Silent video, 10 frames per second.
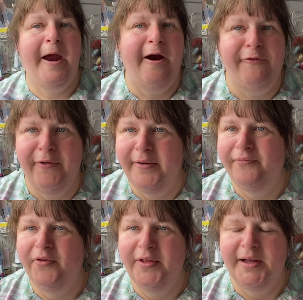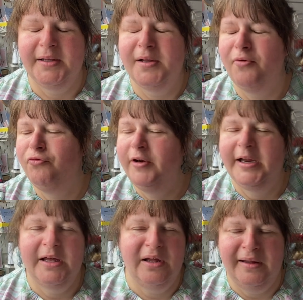perfect for this
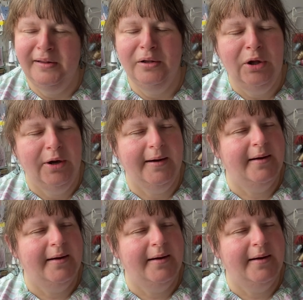recreate look.